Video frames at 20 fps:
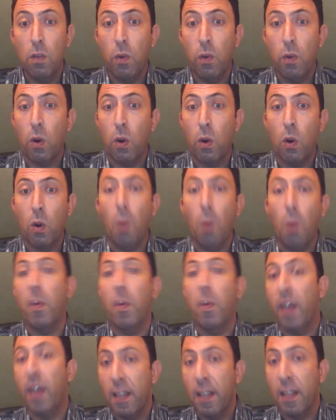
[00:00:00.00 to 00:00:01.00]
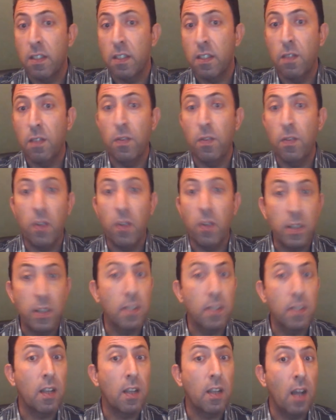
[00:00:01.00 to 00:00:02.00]
for comprehensive
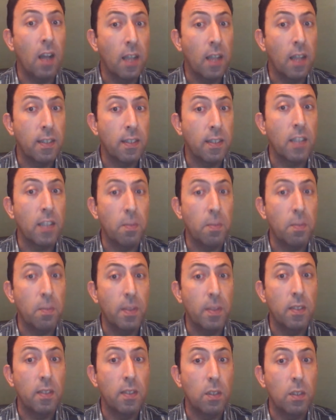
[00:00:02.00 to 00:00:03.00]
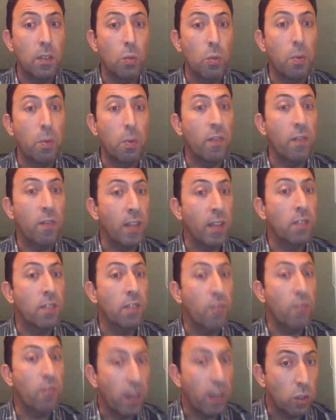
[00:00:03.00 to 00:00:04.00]
risk assessments to prevent
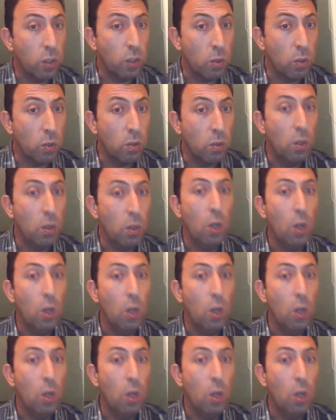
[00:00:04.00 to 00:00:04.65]
infection